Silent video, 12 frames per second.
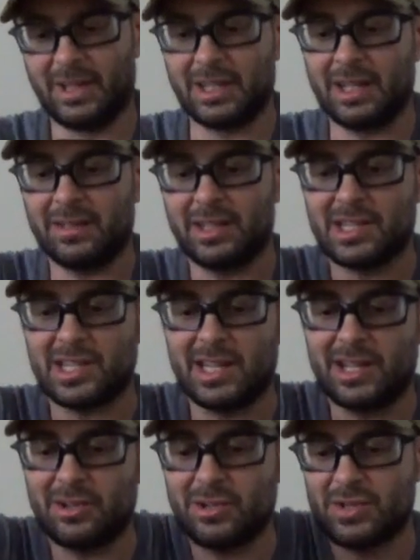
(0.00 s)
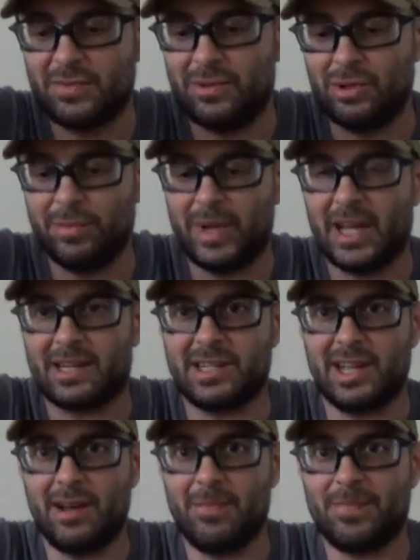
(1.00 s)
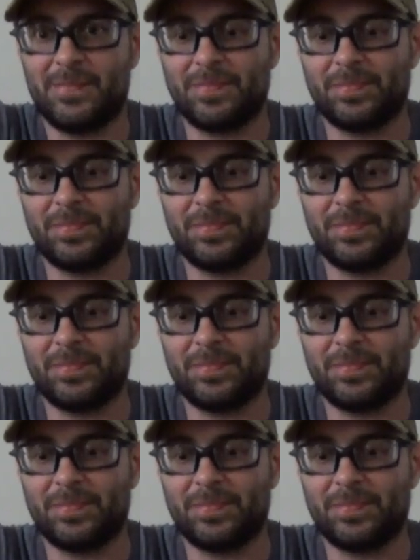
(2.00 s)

Again, these handles fold back down.